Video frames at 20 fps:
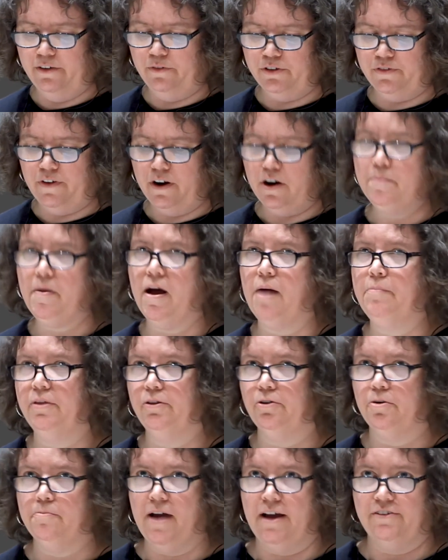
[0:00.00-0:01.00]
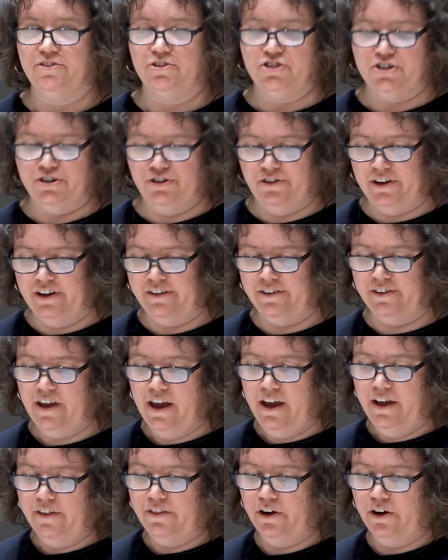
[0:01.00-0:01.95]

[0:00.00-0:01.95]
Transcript: It was very popular in Massachusetts.